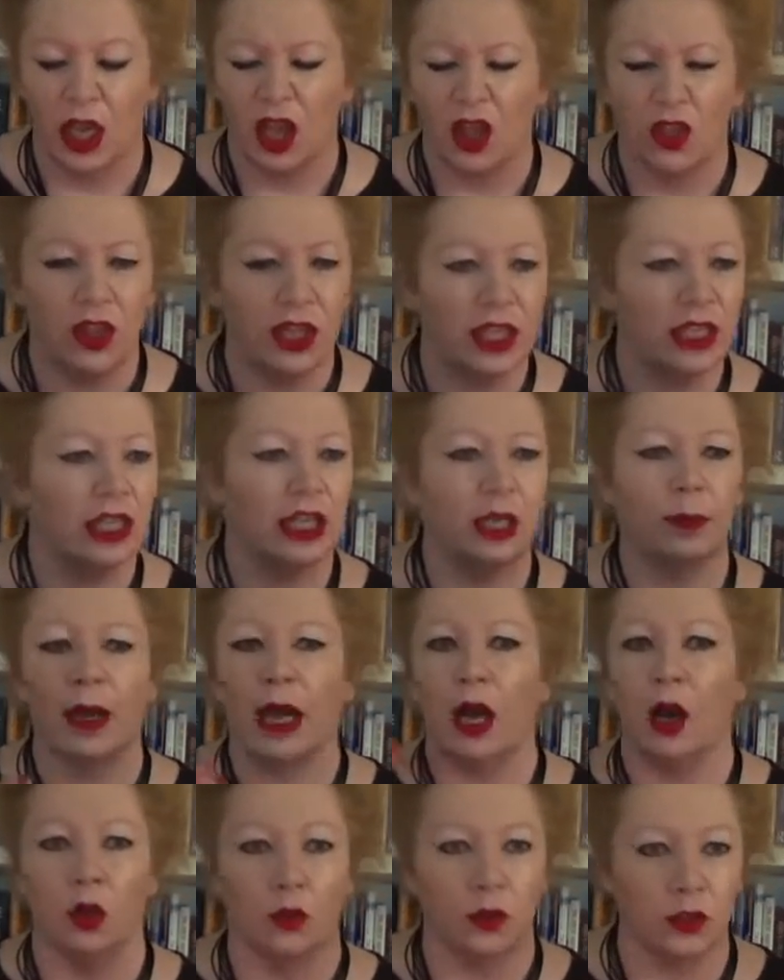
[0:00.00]
thinking
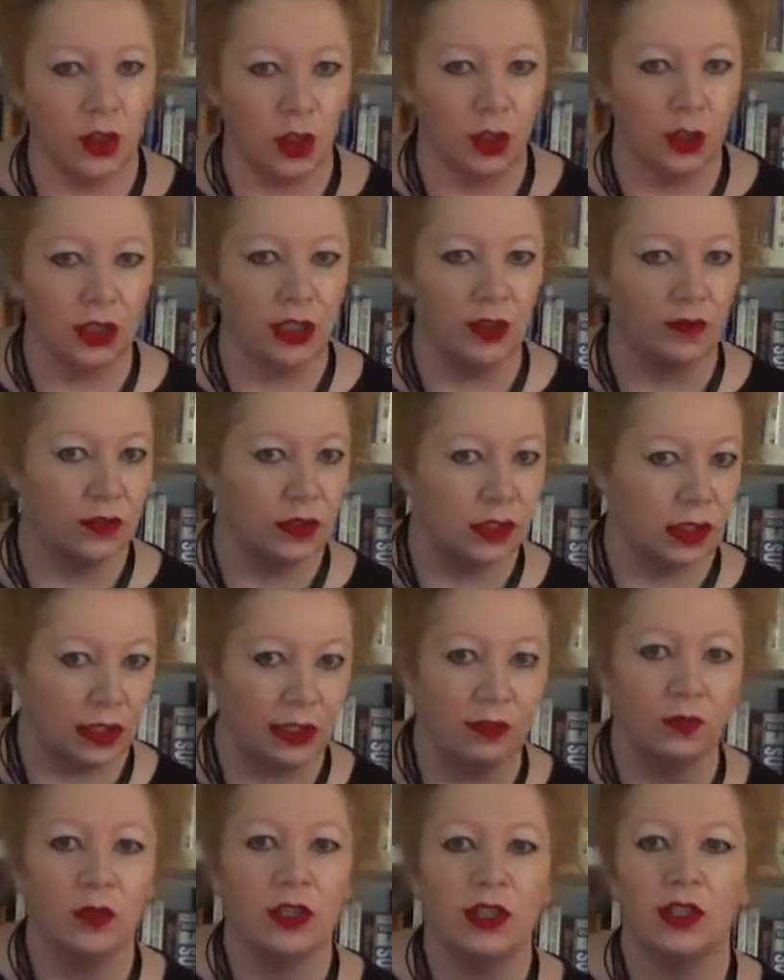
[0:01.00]
about alternative
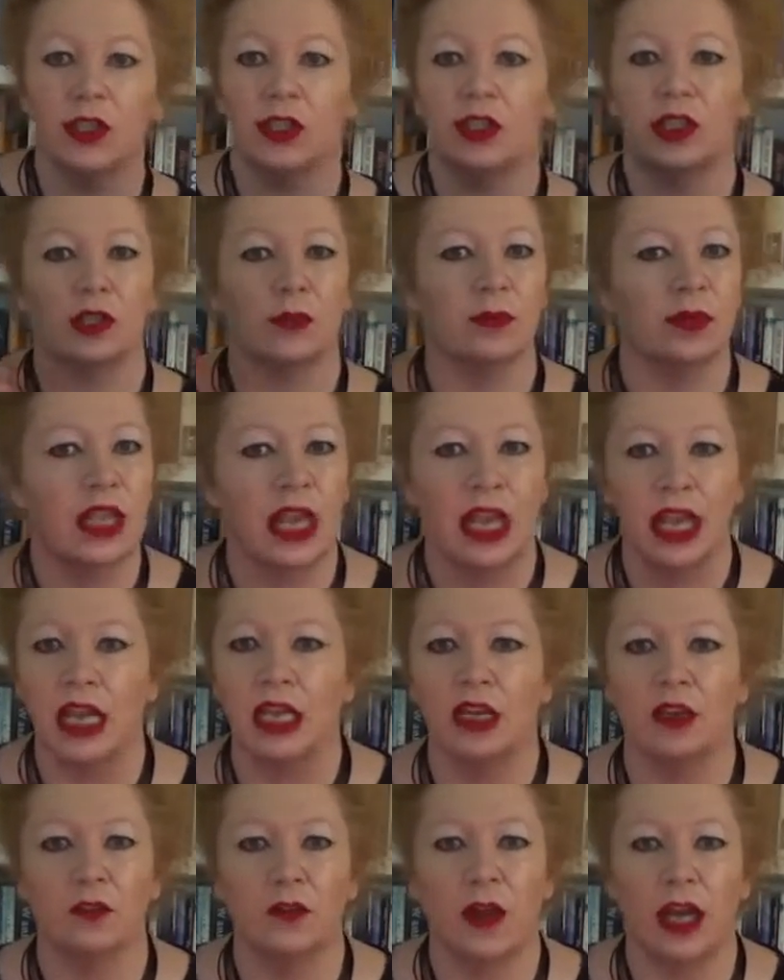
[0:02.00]
delivery systems,
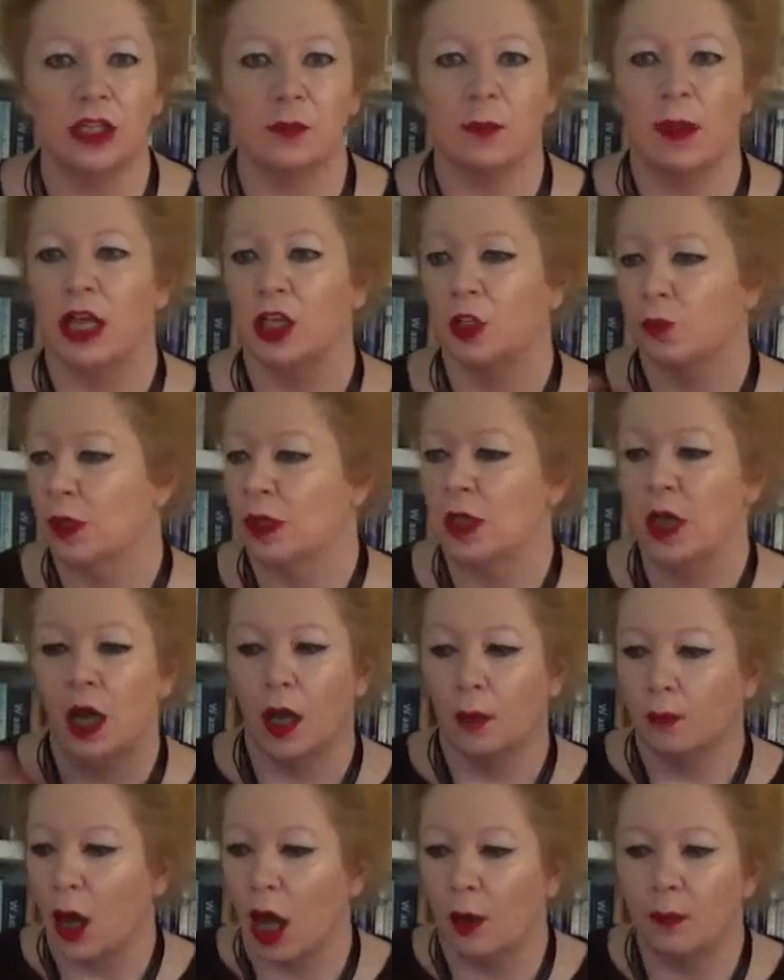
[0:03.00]
interface management,
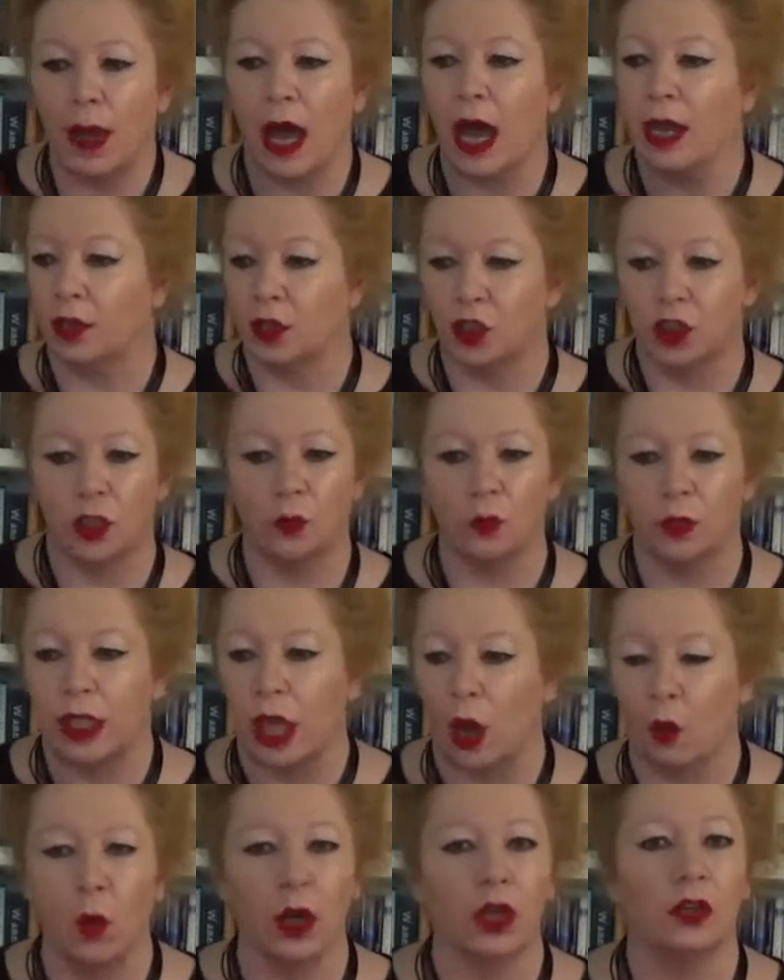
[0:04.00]
my partnership with our
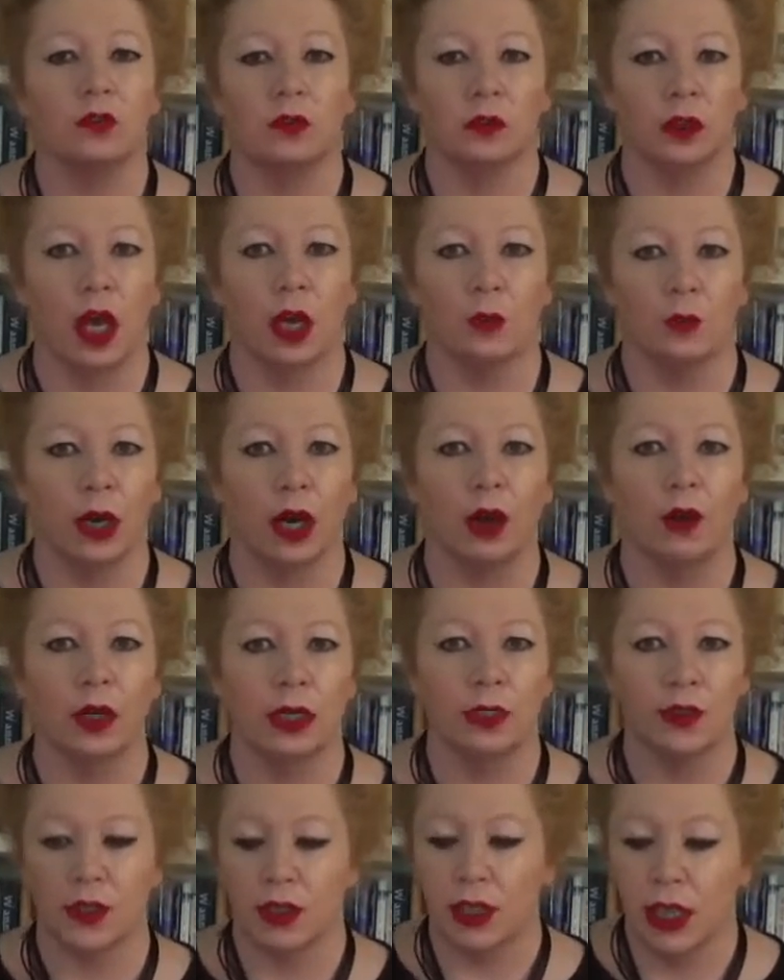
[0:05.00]
wonderful
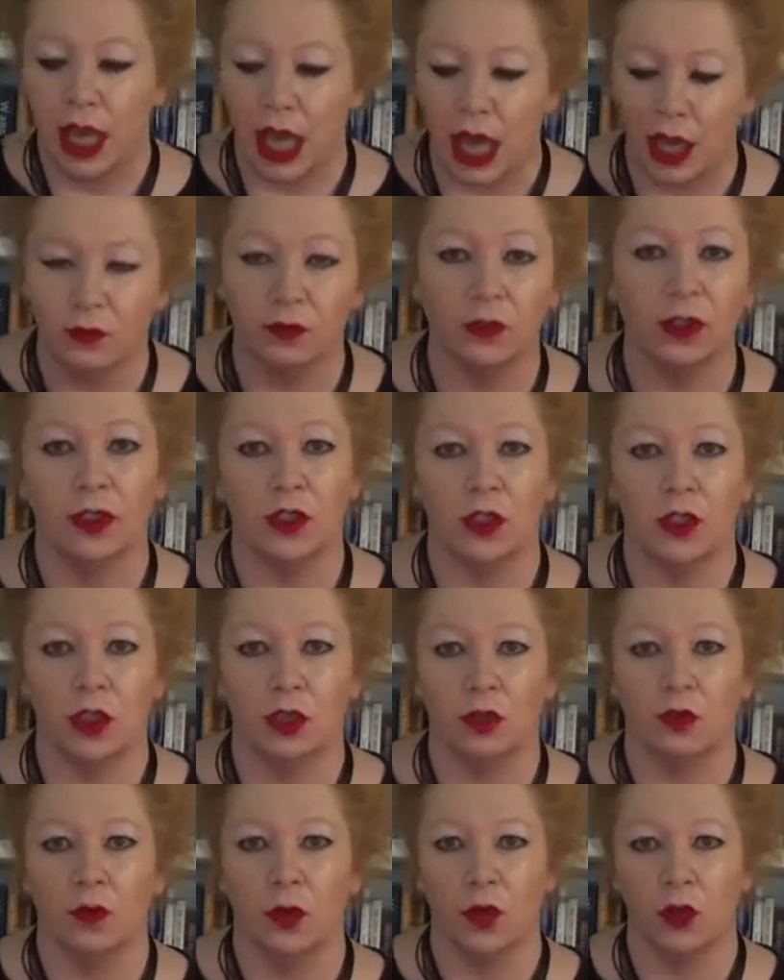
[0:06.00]
librarians at Flinders
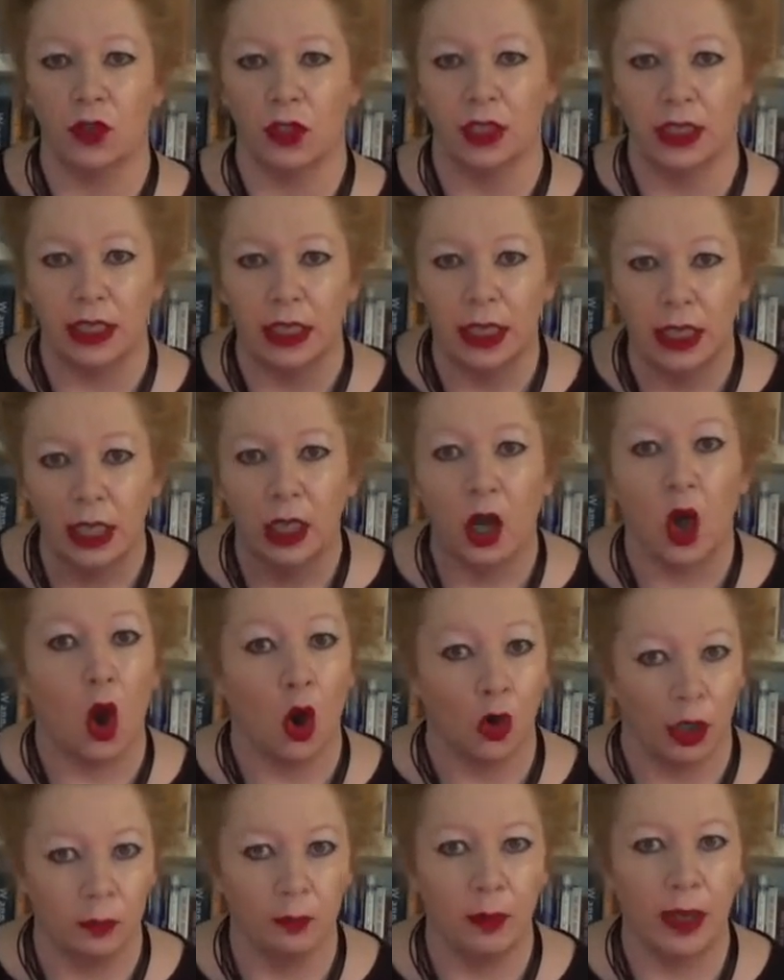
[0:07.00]
University
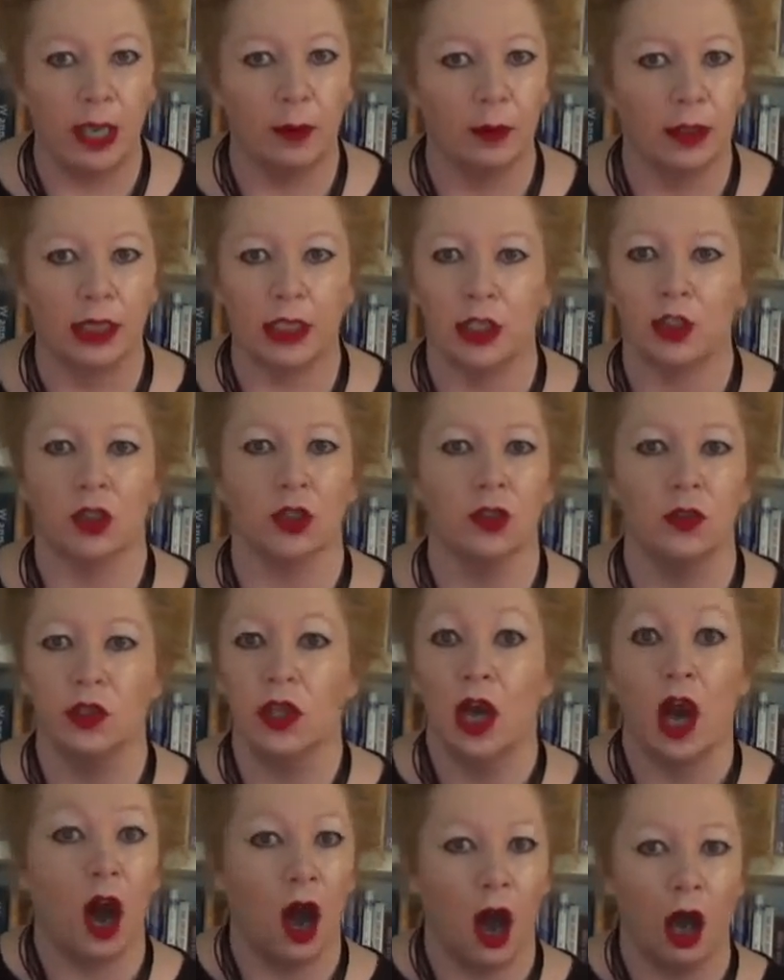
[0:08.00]
on impairment issues,
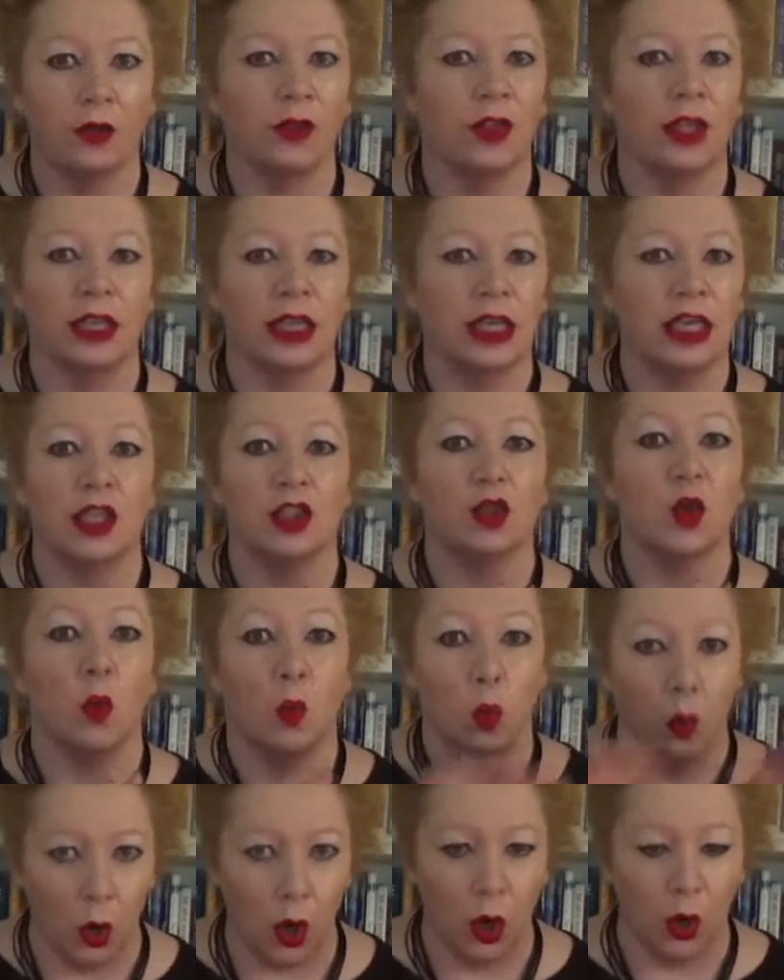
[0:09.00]
I think is
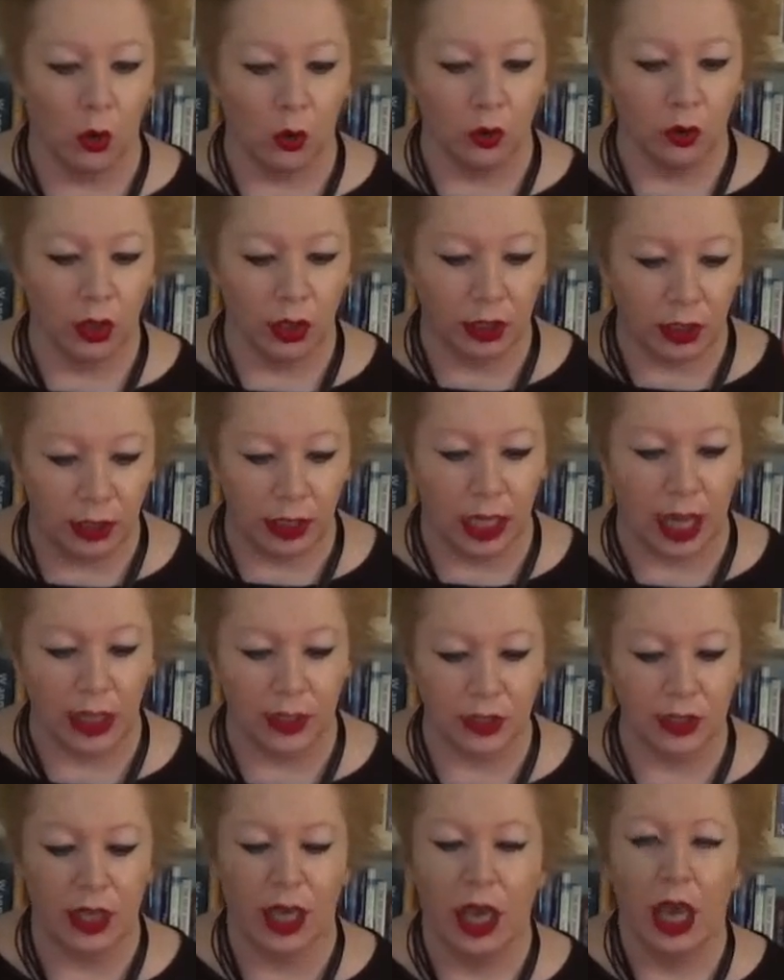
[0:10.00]
world
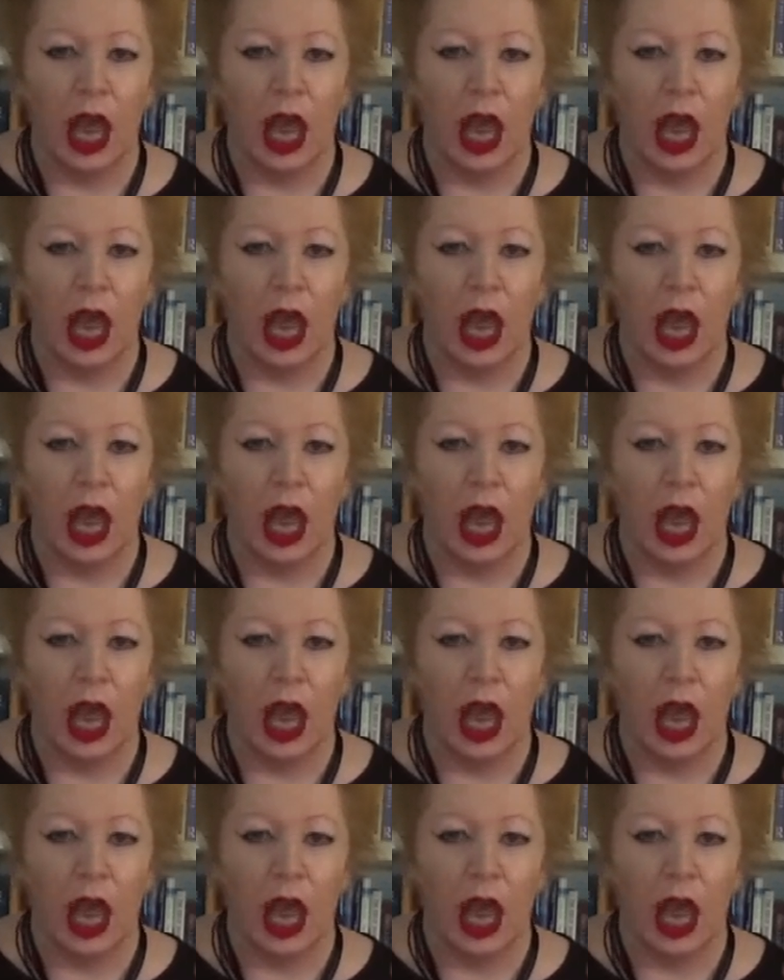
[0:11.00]
class.